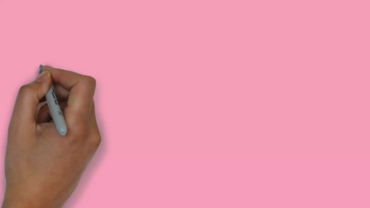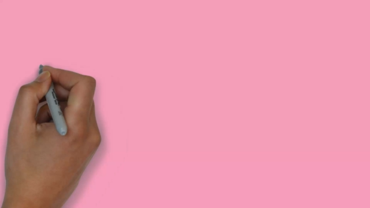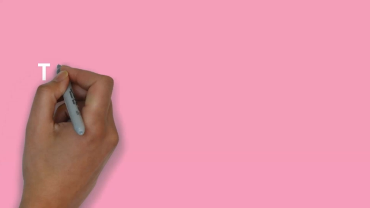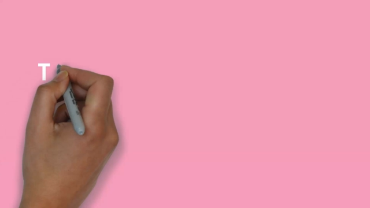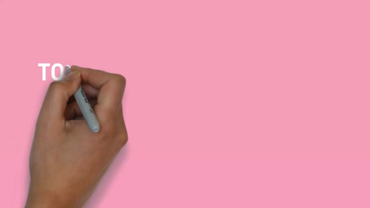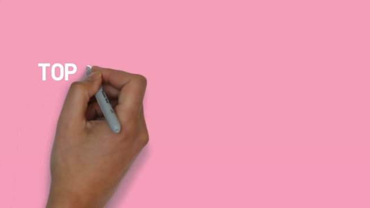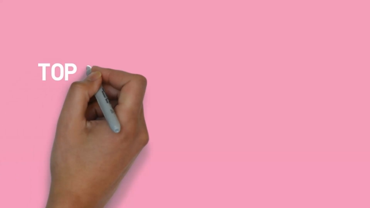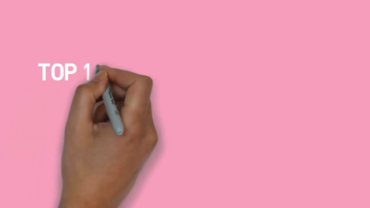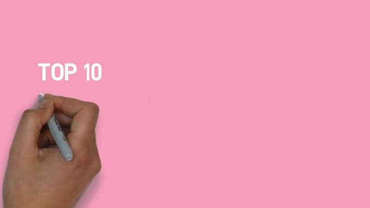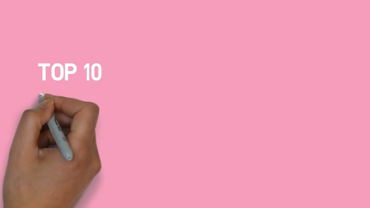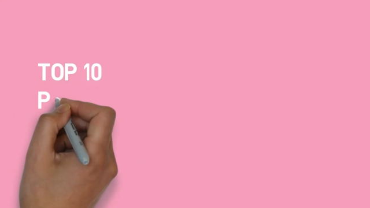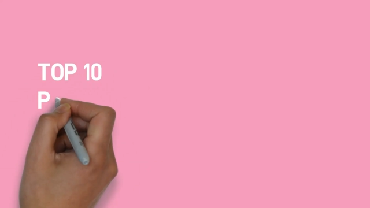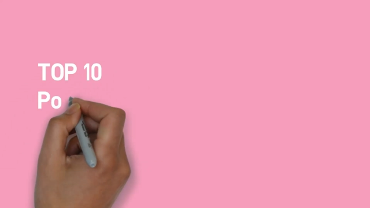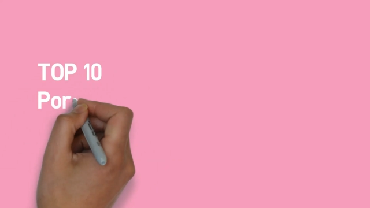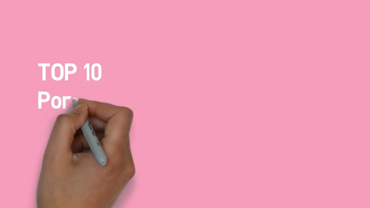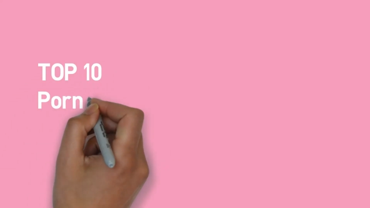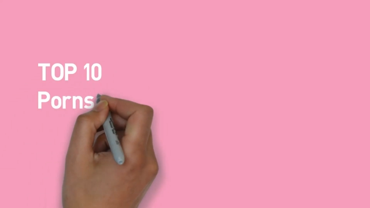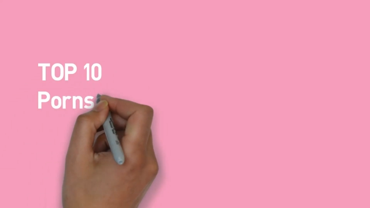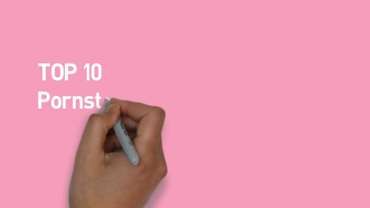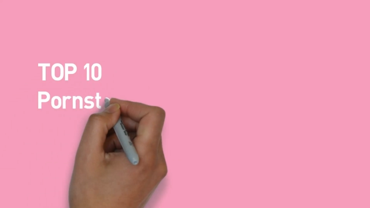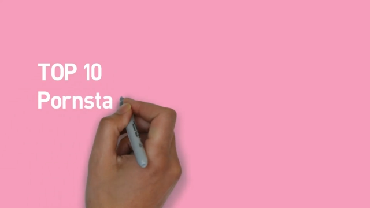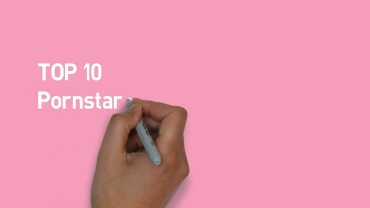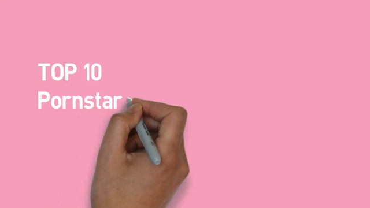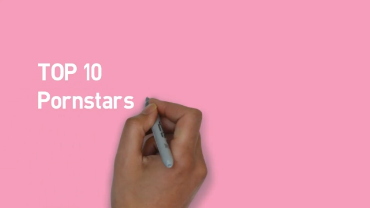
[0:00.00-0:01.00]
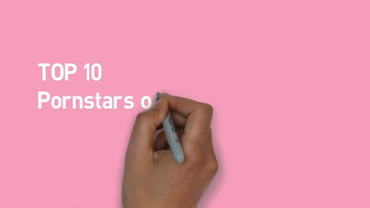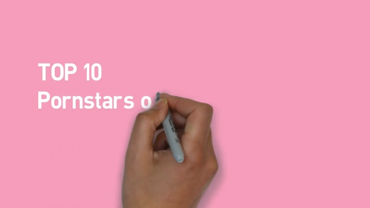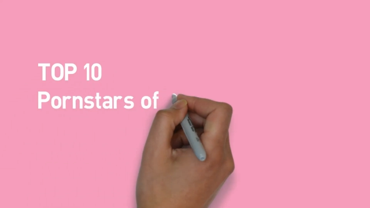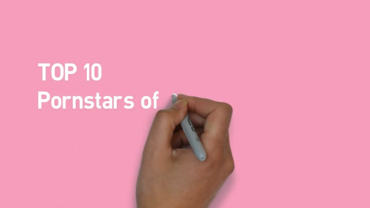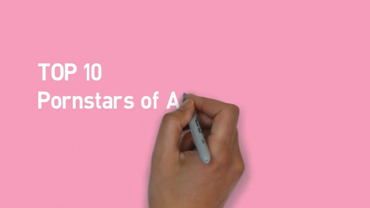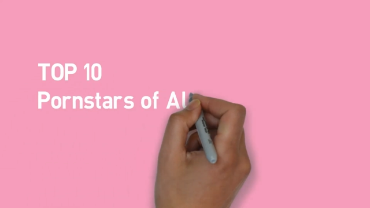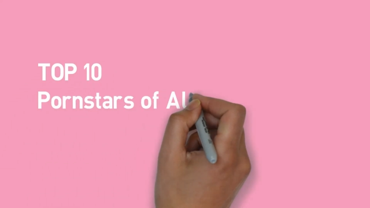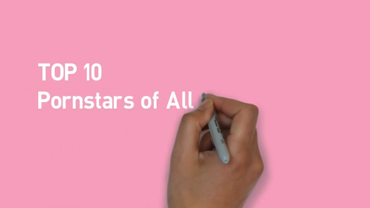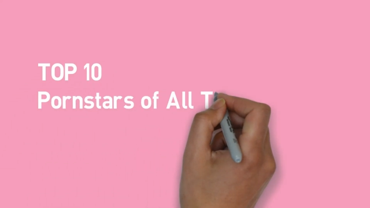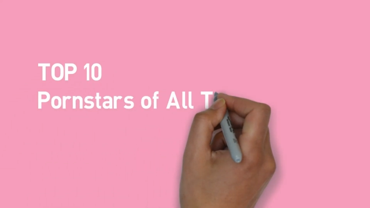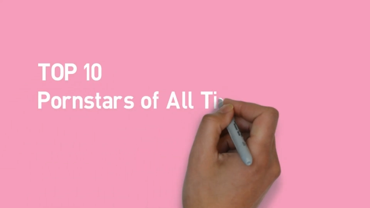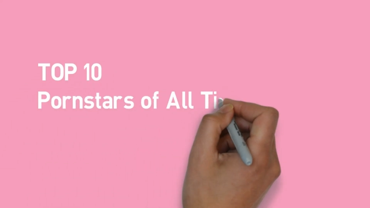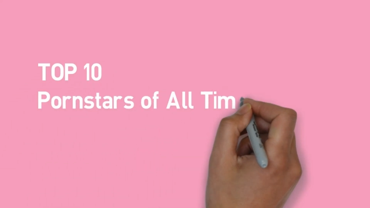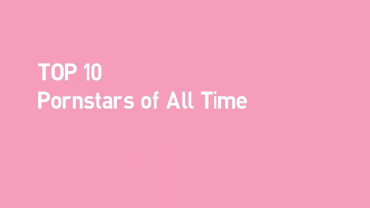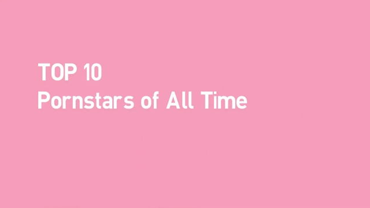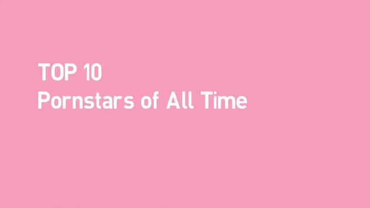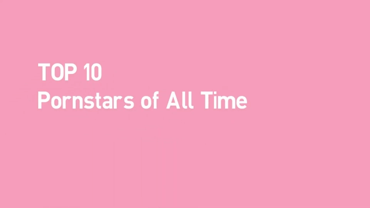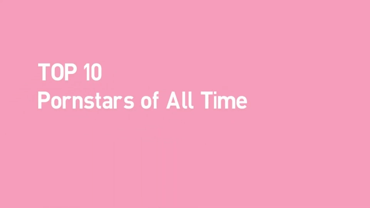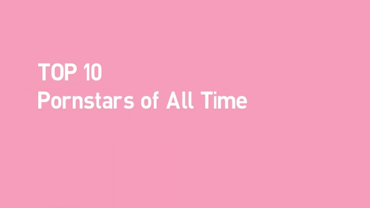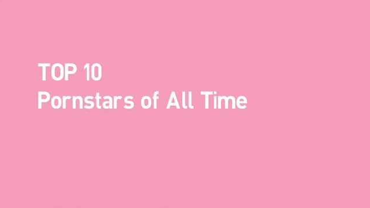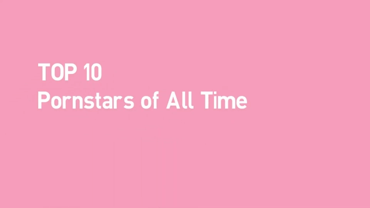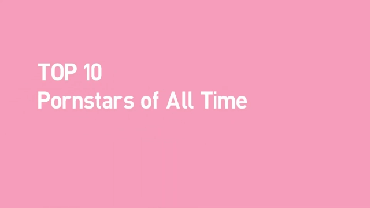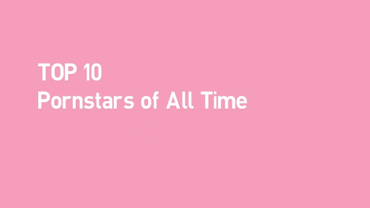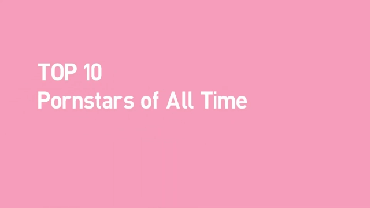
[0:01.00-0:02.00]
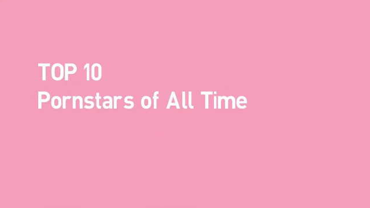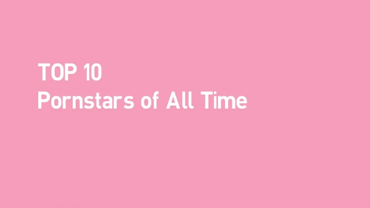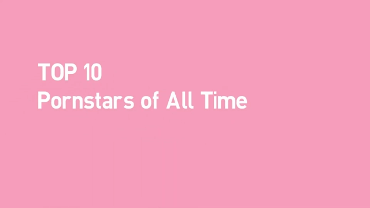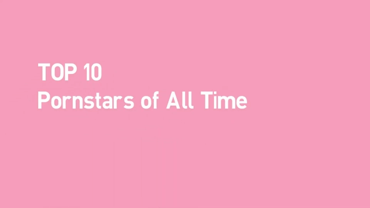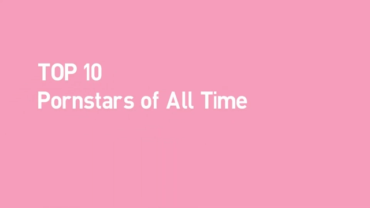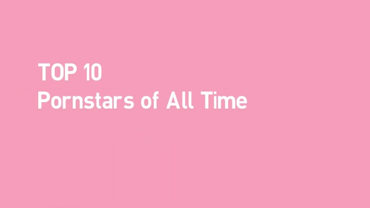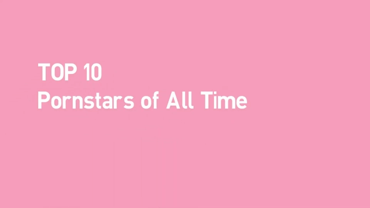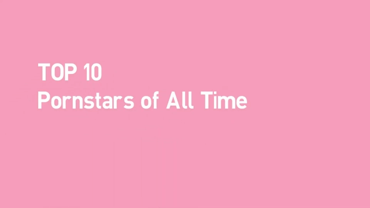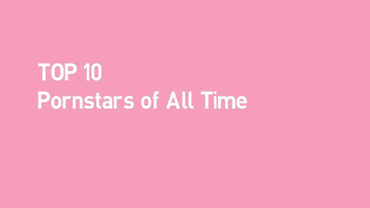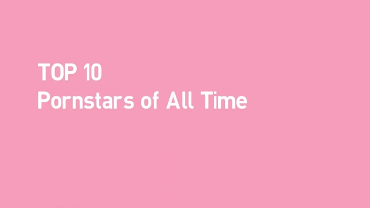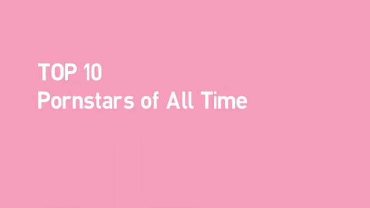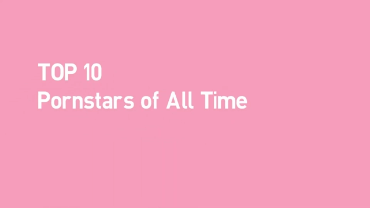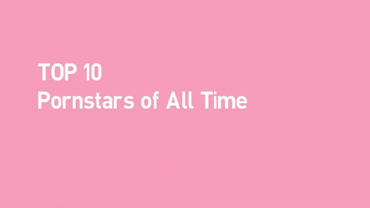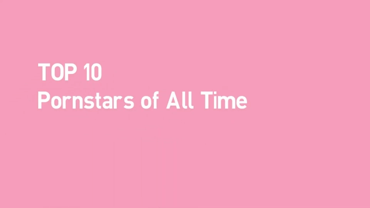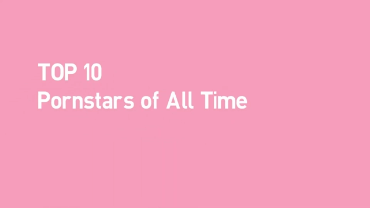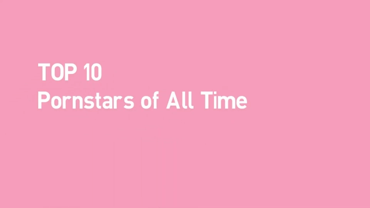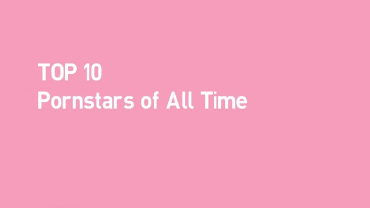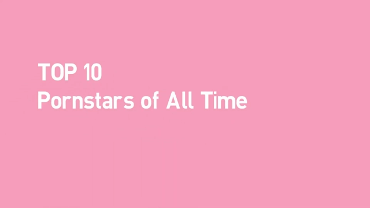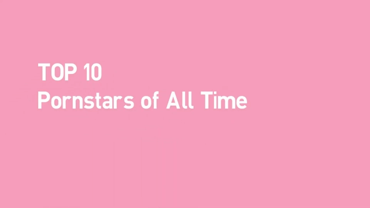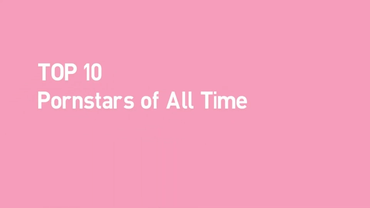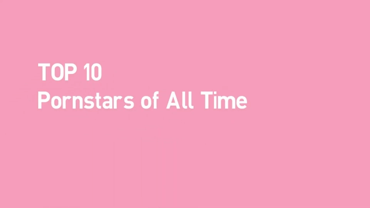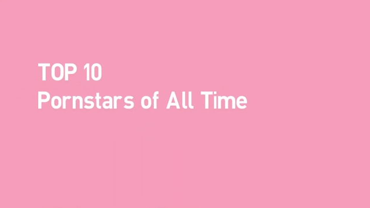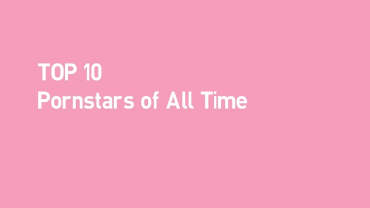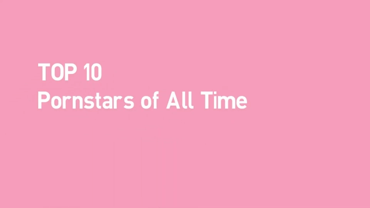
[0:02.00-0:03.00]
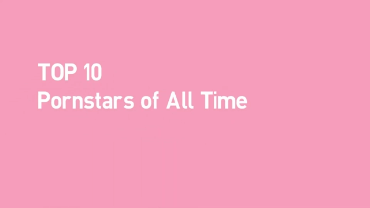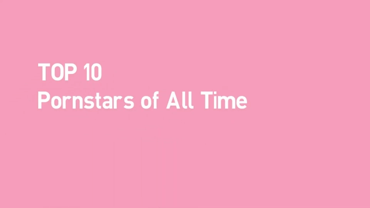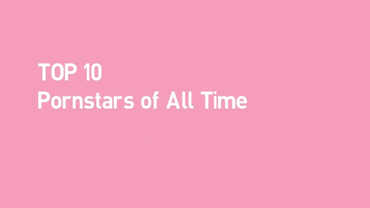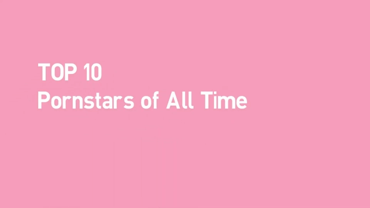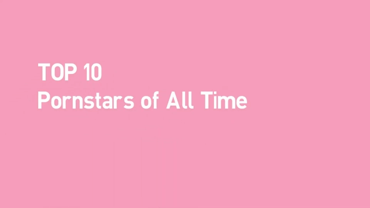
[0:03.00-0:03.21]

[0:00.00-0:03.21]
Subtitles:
Nobody's mouth can be seen.